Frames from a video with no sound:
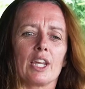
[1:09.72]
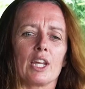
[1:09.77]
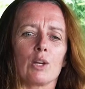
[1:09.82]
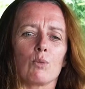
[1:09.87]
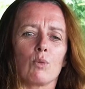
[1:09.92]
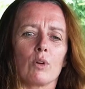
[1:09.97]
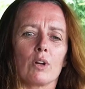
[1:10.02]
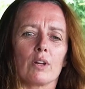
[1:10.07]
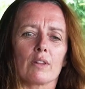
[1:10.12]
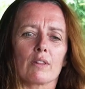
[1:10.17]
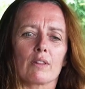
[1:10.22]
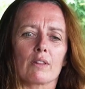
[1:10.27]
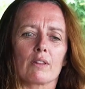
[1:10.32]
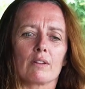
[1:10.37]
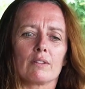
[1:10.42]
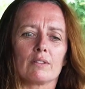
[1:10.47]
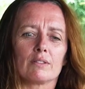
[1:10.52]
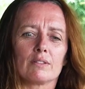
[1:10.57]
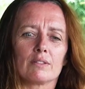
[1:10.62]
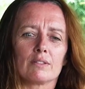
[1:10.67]
It was
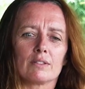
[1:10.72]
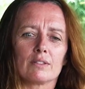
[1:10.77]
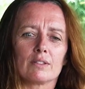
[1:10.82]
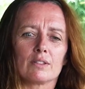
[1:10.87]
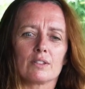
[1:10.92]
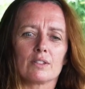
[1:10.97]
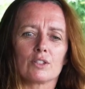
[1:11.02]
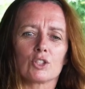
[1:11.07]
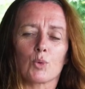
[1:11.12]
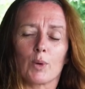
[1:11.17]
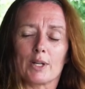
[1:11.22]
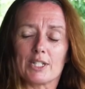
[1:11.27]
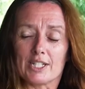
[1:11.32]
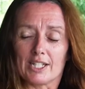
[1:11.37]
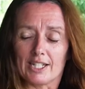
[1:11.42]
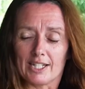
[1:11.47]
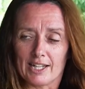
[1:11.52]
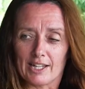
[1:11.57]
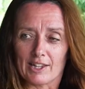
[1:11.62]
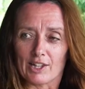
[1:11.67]

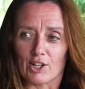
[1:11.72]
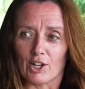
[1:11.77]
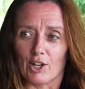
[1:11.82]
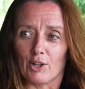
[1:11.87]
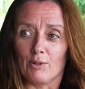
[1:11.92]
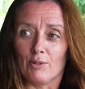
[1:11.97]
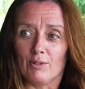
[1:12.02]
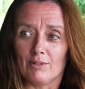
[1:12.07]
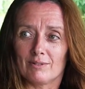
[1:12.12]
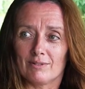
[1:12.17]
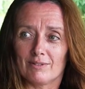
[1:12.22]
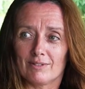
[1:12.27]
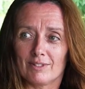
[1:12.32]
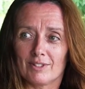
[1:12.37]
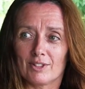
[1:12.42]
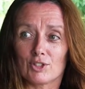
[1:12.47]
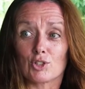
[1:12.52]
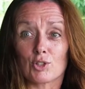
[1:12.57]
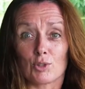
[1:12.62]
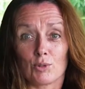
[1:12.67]
20 years ago
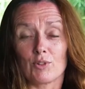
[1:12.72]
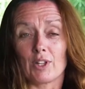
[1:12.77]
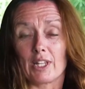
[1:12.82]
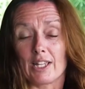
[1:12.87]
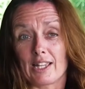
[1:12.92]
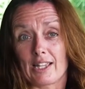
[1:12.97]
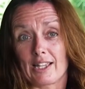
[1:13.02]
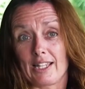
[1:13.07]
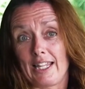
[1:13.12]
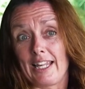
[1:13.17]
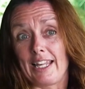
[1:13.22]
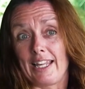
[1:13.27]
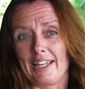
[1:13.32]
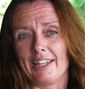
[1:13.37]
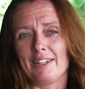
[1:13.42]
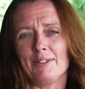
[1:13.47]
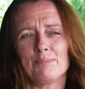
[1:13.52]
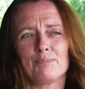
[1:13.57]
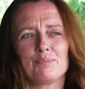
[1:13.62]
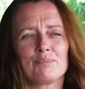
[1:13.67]
to this
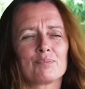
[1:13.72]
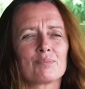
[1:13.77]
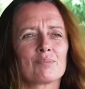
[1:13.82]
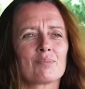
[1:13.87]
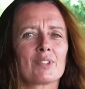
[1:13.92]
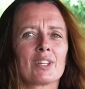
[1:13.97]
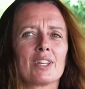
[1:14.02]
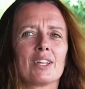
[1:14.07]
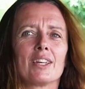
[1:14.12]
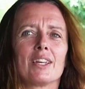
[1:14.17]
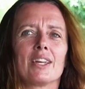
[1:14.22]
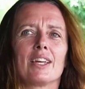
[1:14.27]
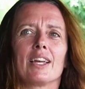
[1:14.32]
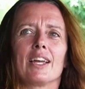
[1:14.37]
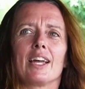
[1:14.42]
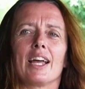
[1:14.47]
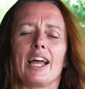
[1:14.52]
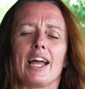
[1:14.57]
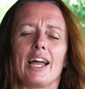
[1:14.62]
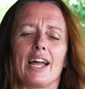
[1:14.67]
year,
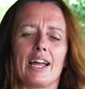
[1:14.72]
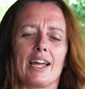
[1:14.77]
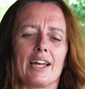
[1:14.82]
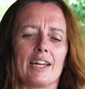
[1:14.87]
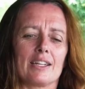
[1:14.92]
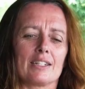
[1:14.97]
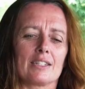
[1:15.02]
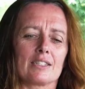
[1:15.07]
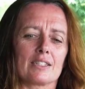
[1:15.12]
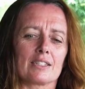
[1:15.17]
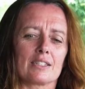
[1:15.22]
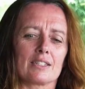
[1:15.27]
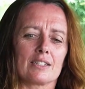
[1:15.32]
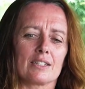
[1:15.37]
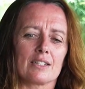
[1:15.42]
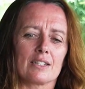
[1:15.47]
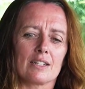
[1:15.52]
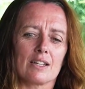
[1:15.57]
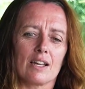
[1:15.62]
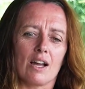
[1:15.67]
and
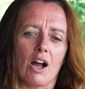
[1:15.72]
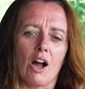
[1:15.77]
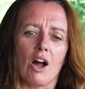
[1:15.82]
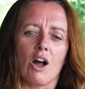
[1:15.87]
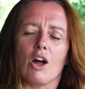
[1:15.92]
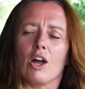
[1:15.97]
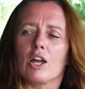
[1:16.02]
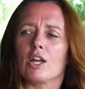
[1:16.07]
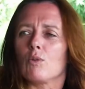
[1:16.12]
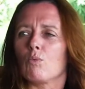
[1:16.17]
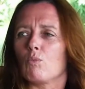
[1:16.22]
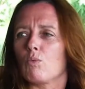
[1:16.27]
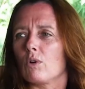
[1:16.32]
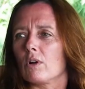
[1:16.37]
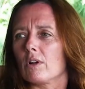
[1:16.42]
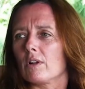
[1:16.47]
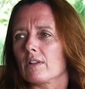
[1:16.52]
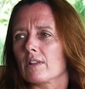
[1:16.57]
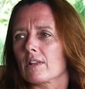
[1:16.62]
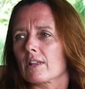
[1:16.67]
I
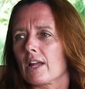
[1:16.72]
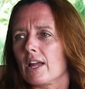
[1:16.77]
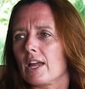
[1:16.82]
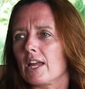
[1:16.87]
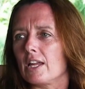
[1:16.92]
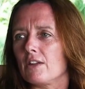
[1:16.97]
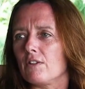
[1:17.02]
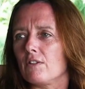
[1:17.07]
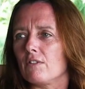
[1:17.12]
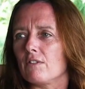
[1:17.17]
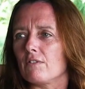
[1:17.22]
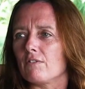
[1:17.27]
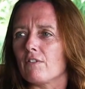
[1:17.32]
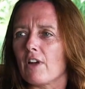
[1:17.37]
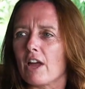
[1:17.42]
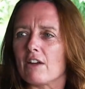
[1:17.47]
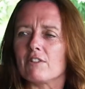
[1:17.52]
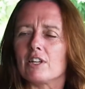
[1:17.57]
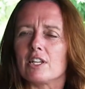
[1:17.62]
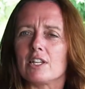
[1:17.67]
was a
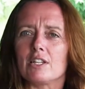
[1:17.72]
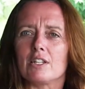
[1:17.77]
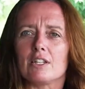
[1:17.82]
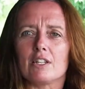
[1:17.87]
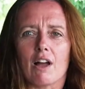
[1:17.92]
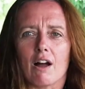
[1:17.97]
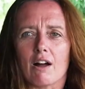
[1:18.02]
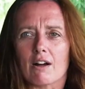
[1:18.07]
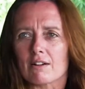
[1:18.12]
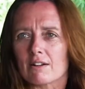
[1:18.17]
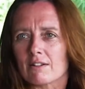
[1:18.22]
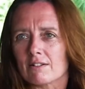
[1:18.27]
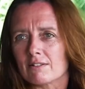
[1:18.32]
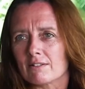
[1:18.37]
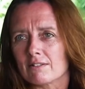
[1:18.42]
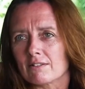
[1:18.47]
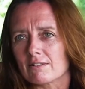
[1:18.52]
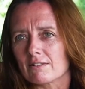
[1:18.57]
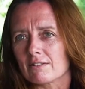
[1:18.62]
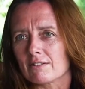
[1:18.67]
very
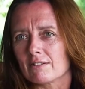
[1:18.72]
young